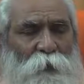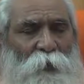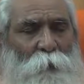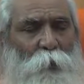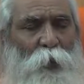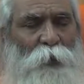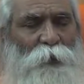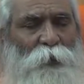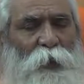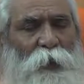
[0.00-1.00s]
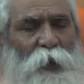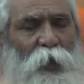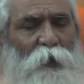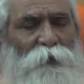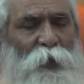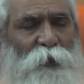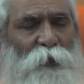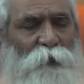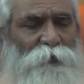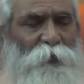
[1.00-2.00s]
the production of the
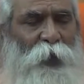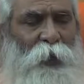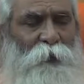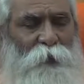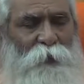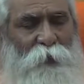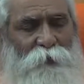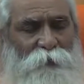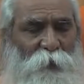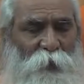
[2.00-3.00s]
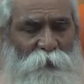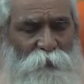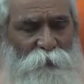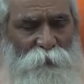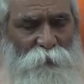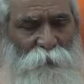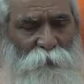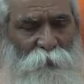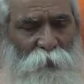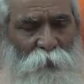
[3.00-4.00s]
industries
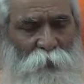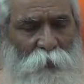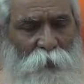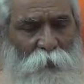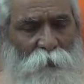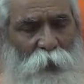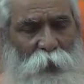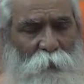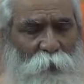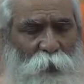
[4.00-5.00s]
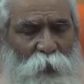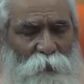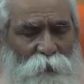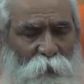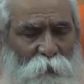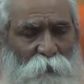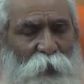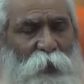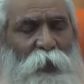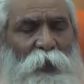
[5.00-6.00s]
for every nation.
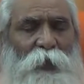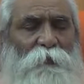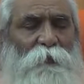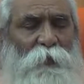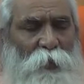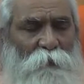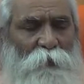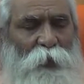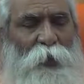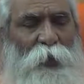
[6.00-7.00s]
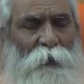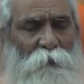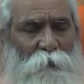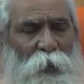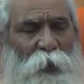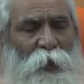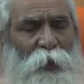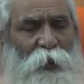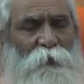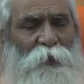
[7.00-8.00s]
We can make
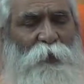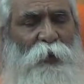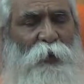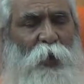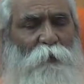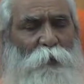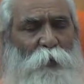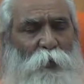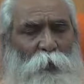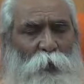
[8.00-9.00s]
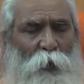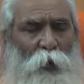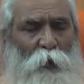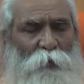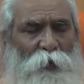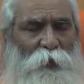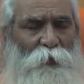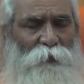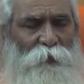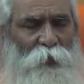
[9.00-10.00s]
a division of
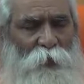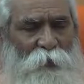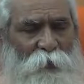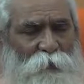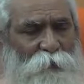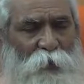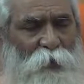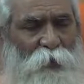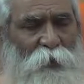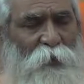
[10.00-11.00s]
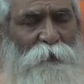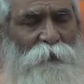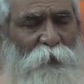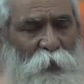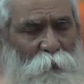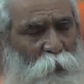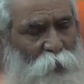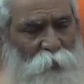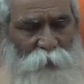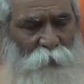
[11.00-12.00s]
industrial
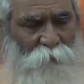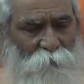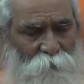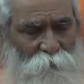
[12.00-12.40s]
production.